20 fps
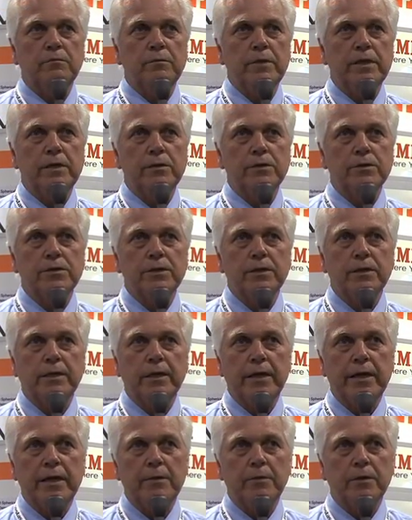meters in
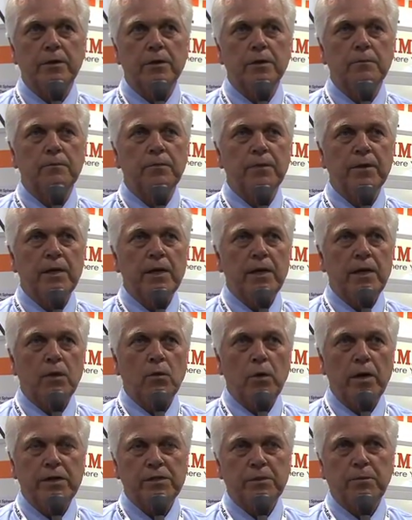diameter. It
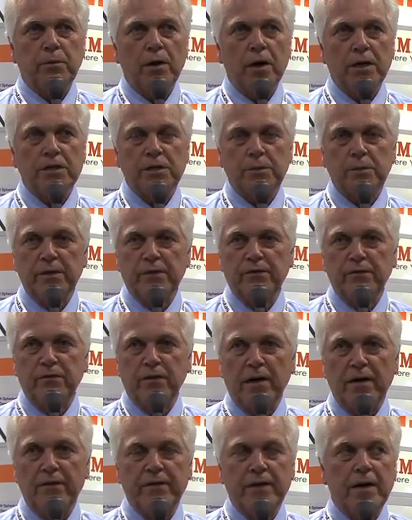weighs approximately
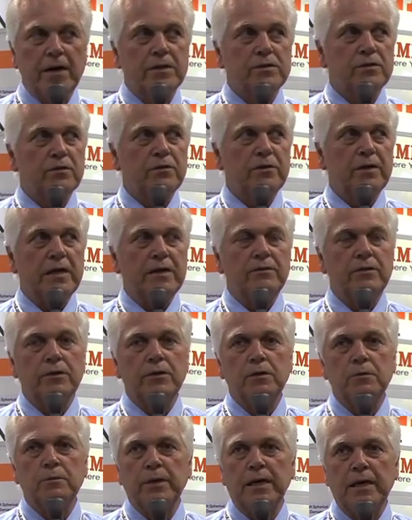
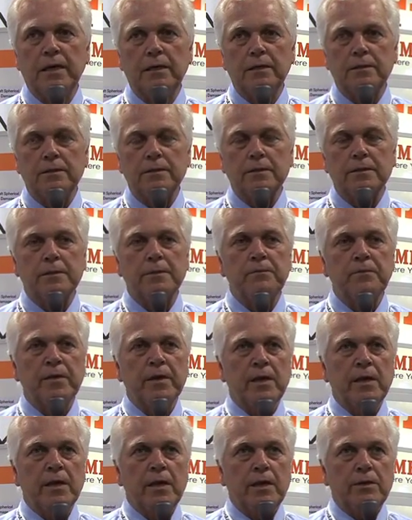5,500 pounds.
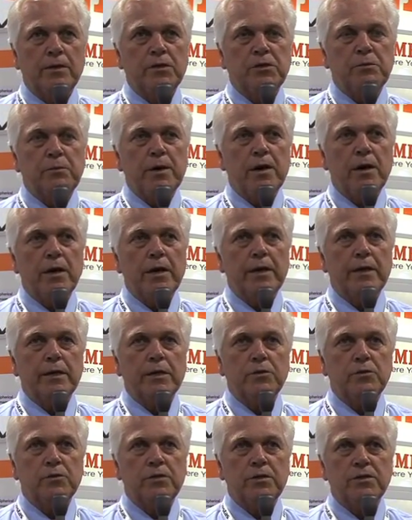This bearing
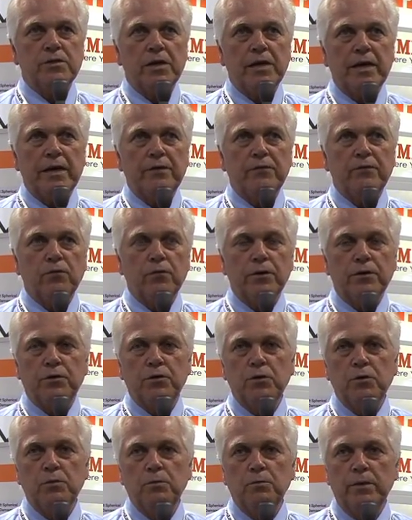is designed for a
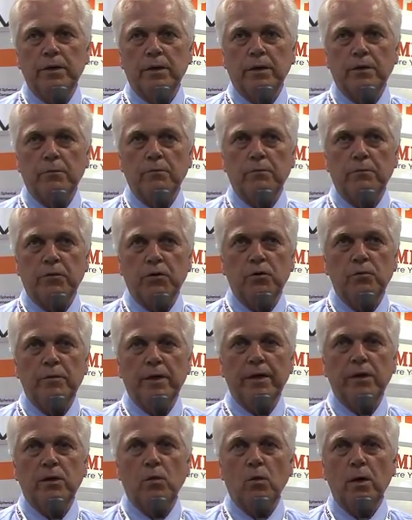2, me two
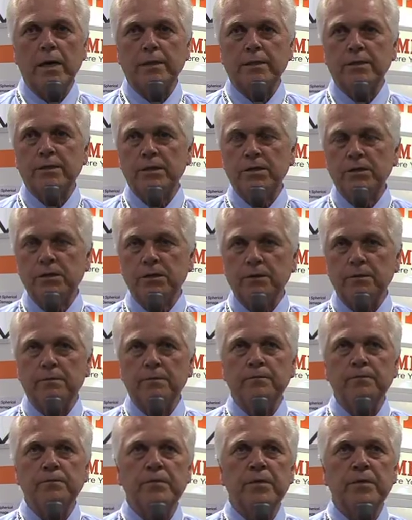megawatt system